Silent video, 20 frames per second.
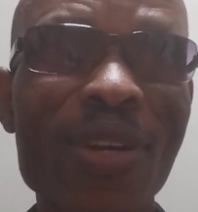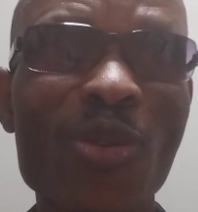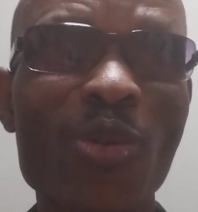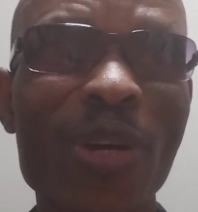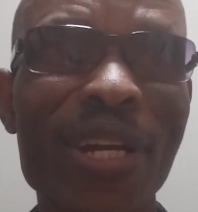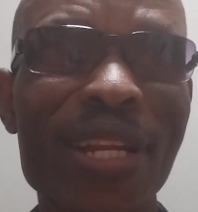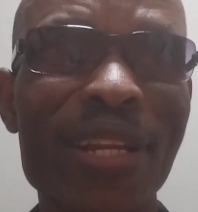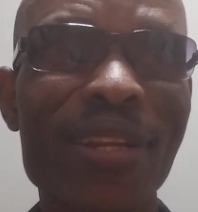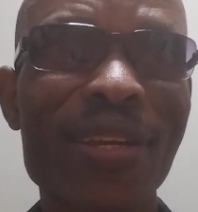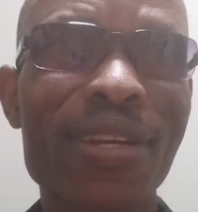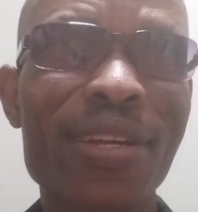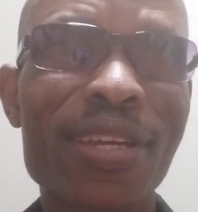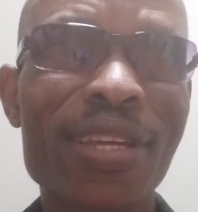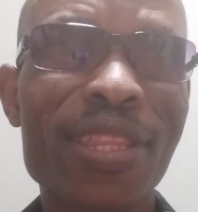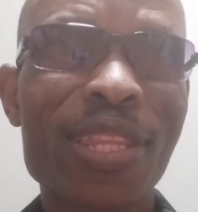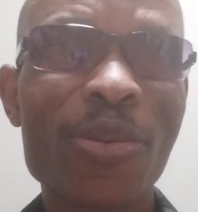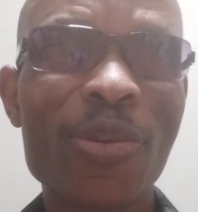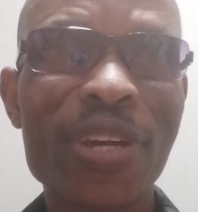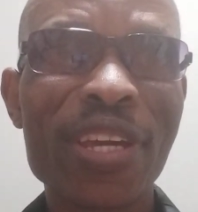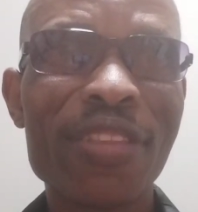Well,
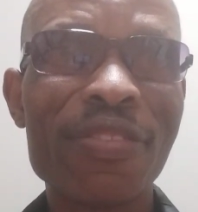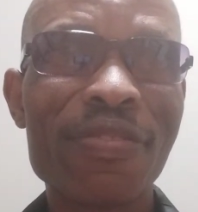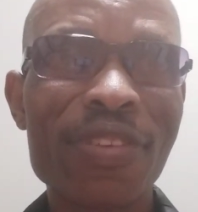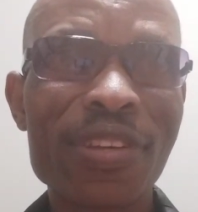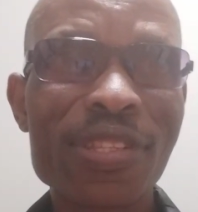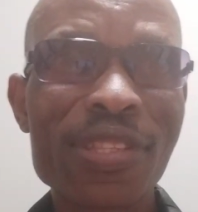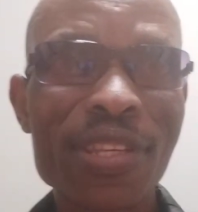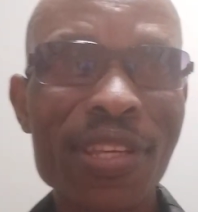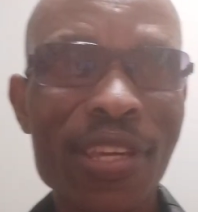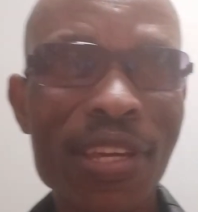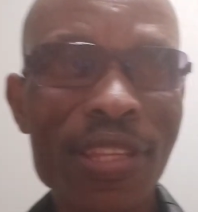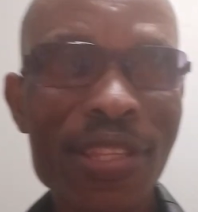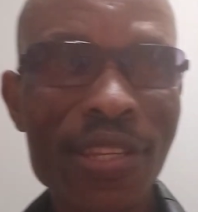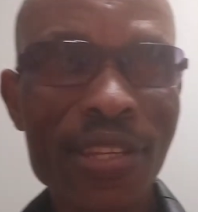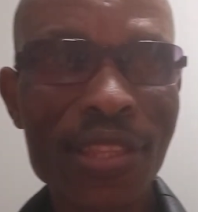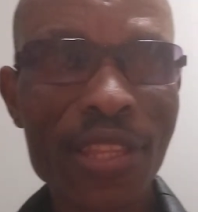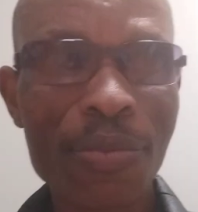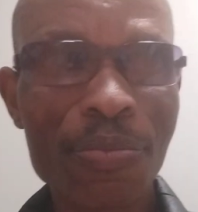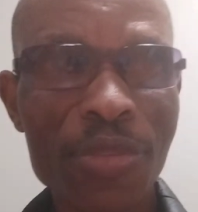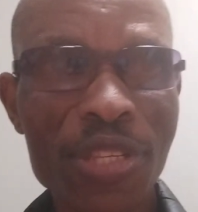they were
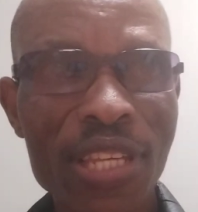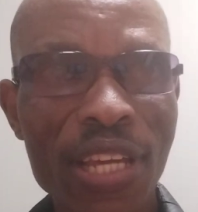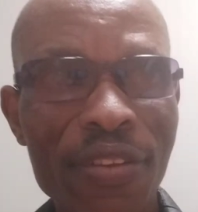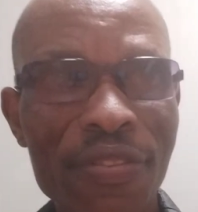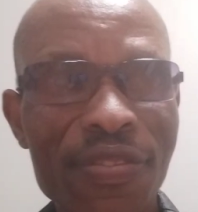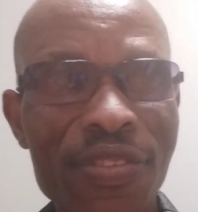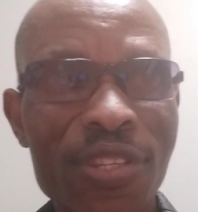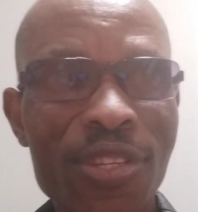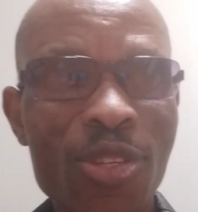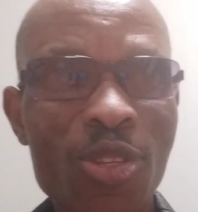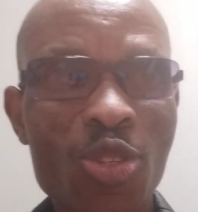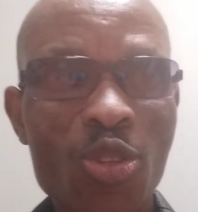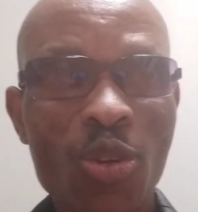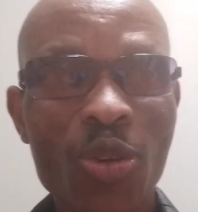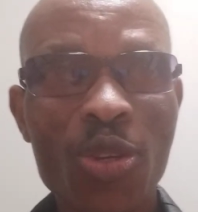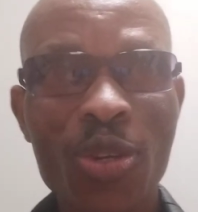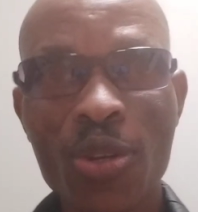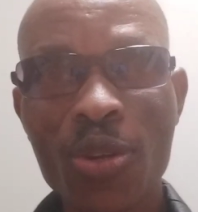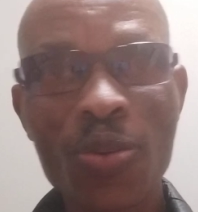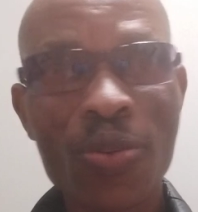investigating themselves, so
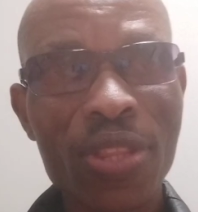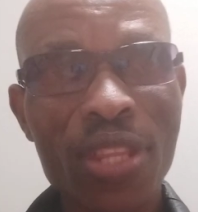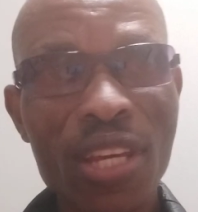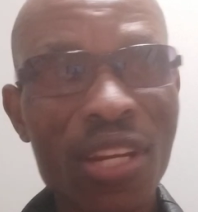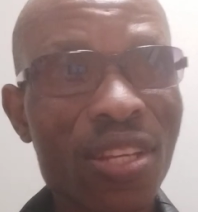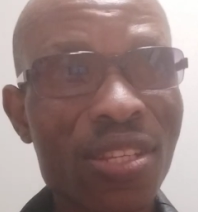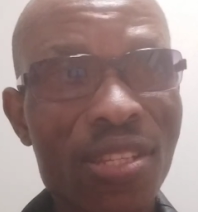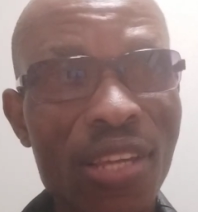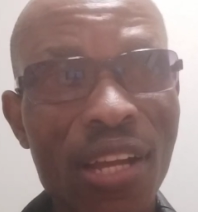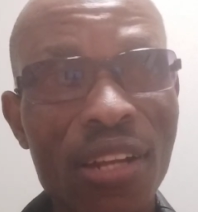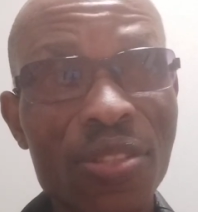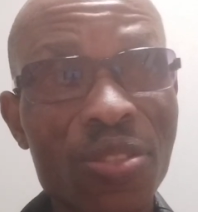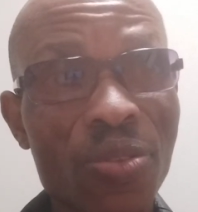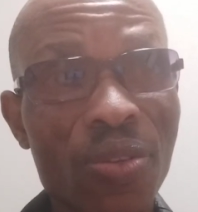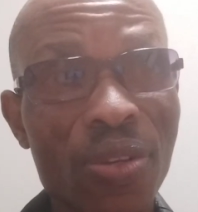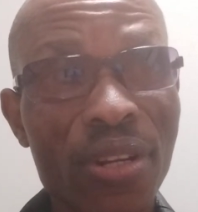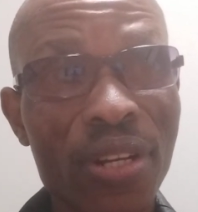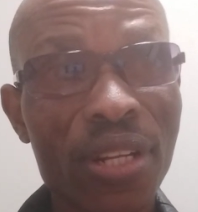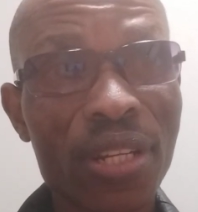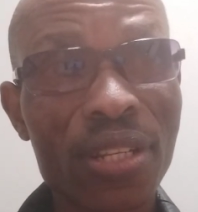you know the results
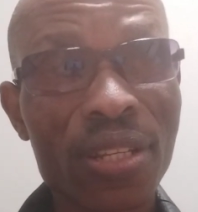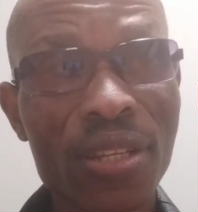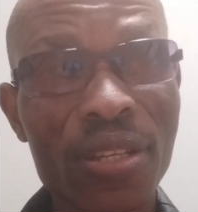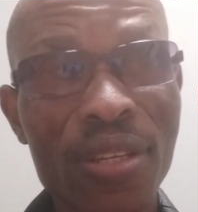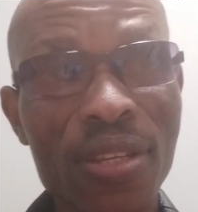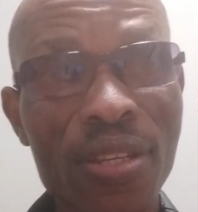already.